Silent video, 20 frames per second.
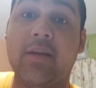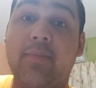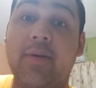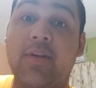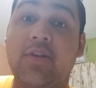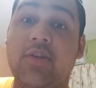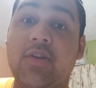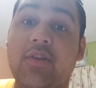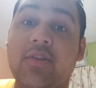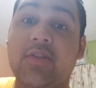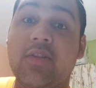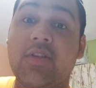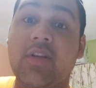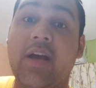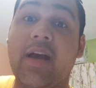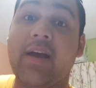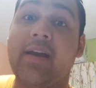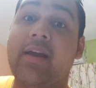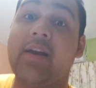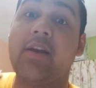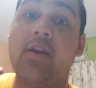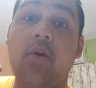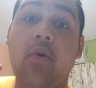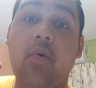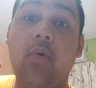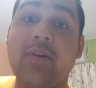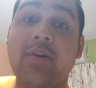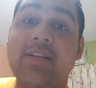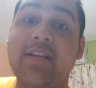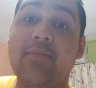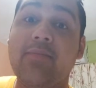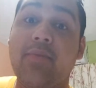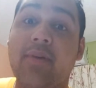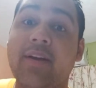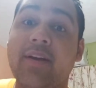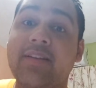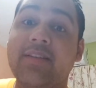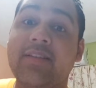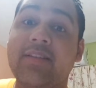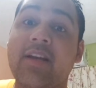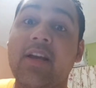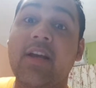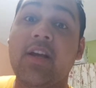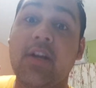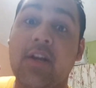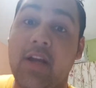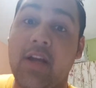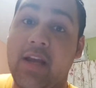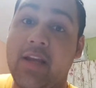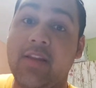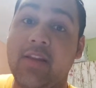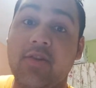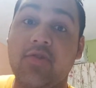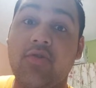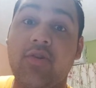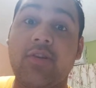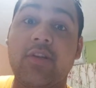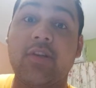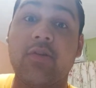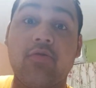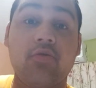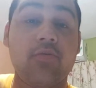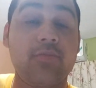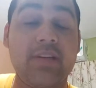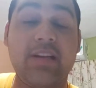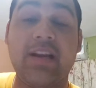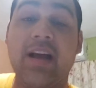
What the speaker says: pitches, and I know what he brings in the dressing rooms at